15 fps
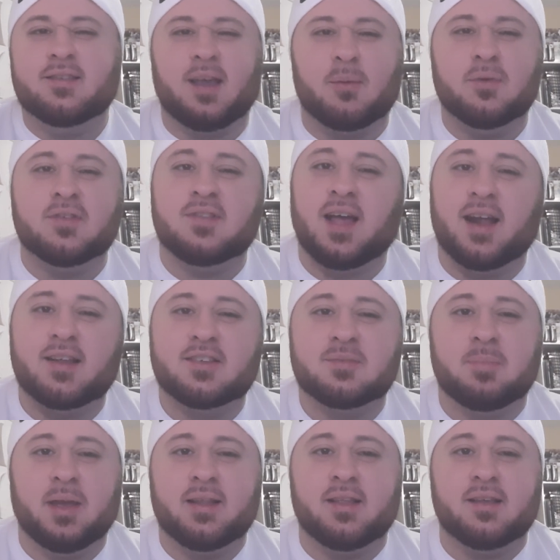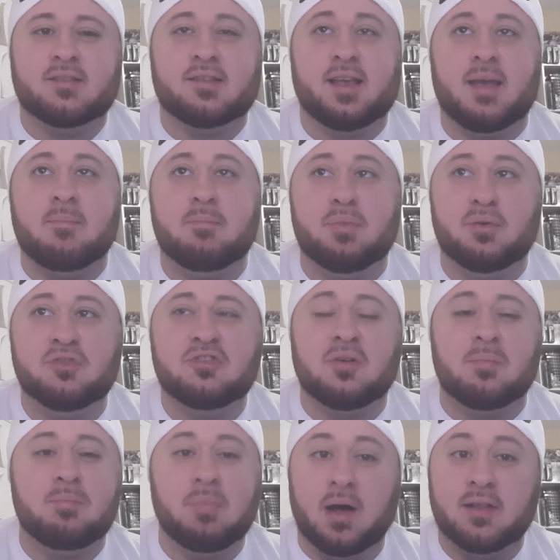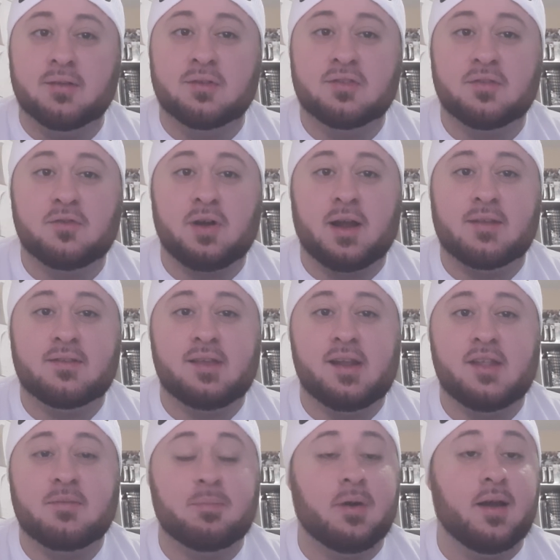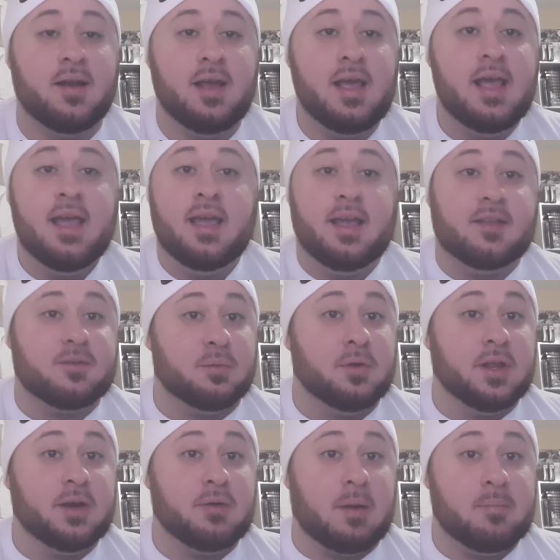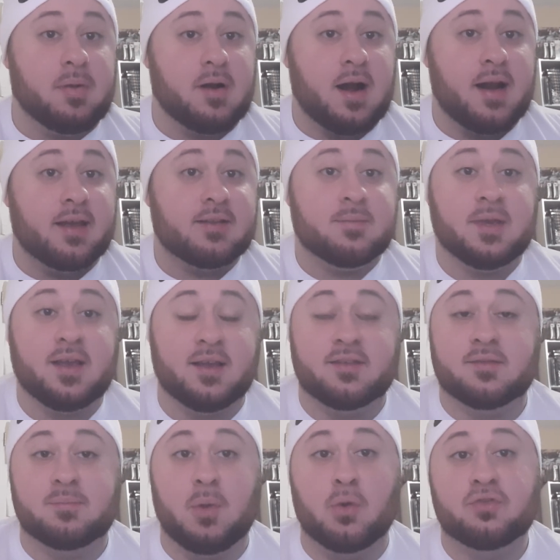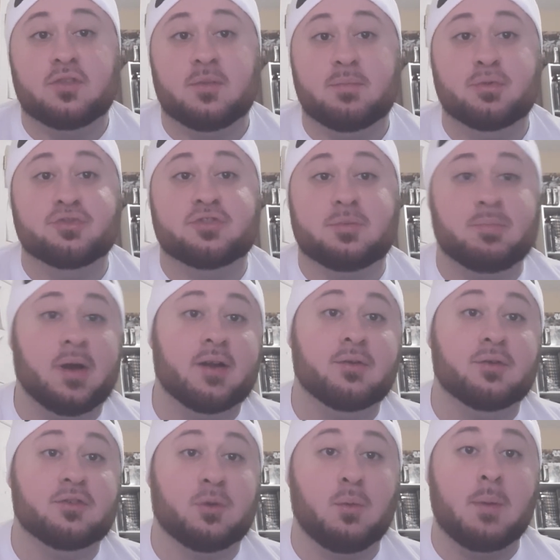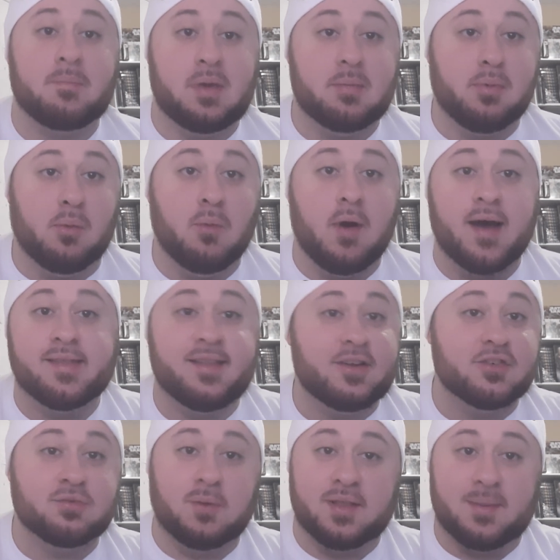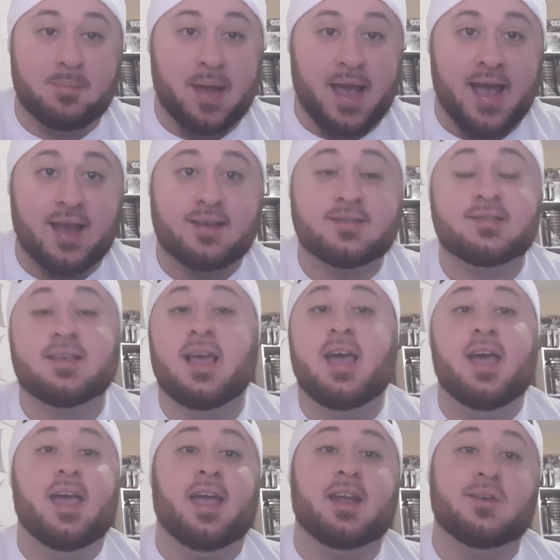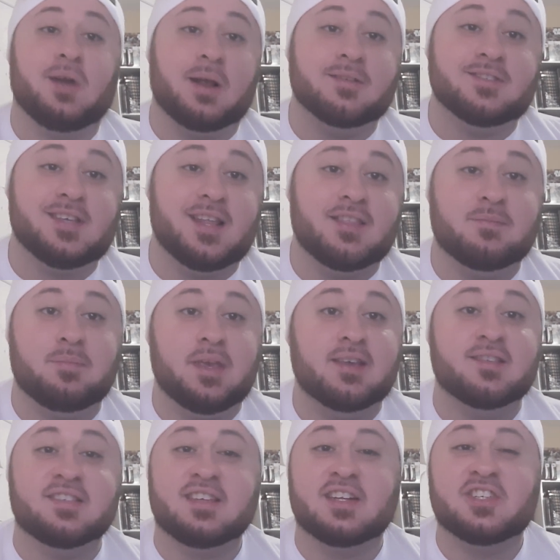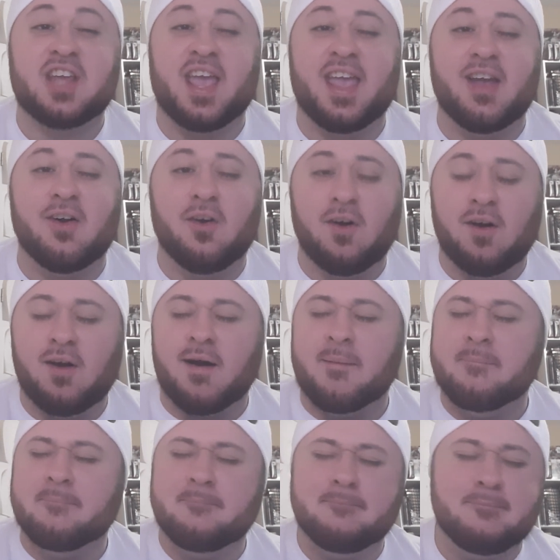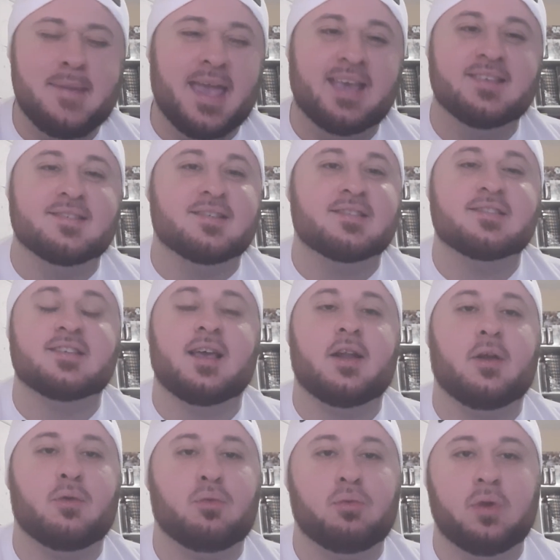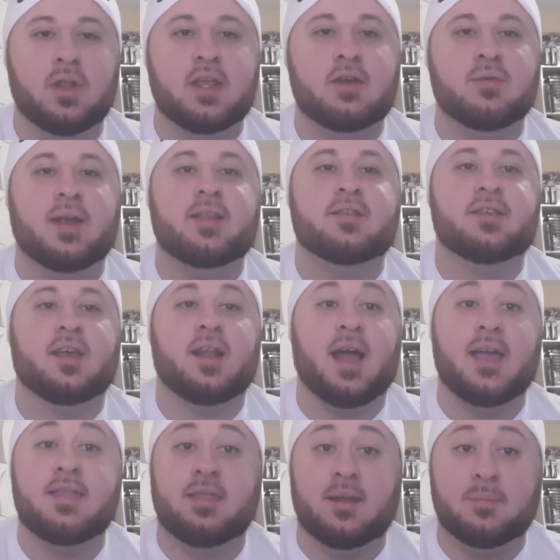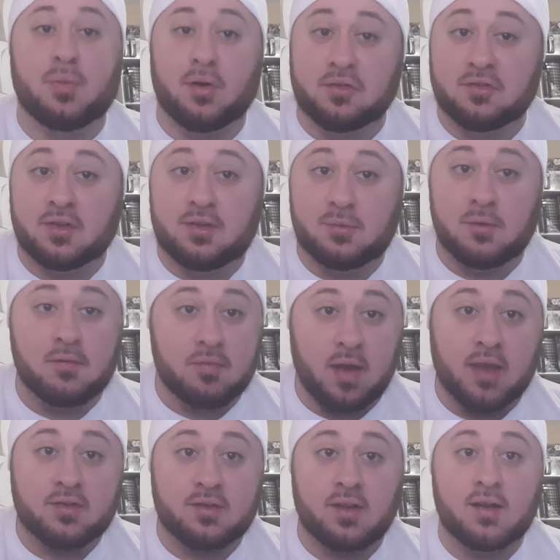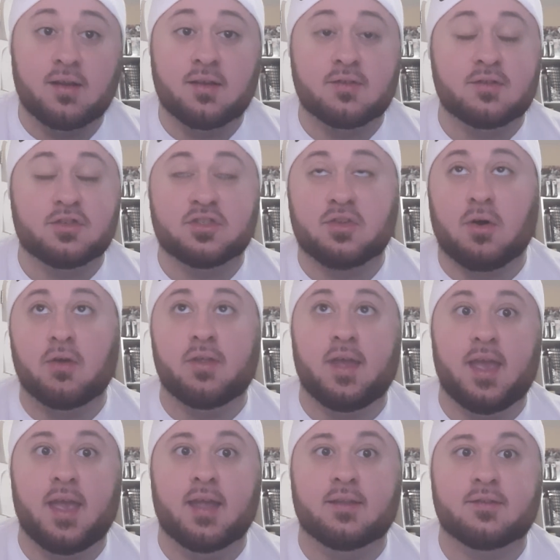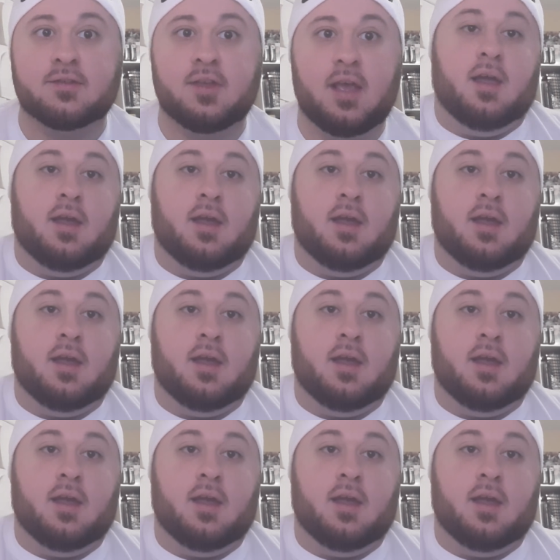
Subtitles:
I was not expecting us to get booster bundles of Crown Zenith, but it's a really great product because most of the booster bundles are what people want. They just want the packs, and Crown Zenith being such a amazing set, a really great set, I think personally, to invest in because of just all the hits.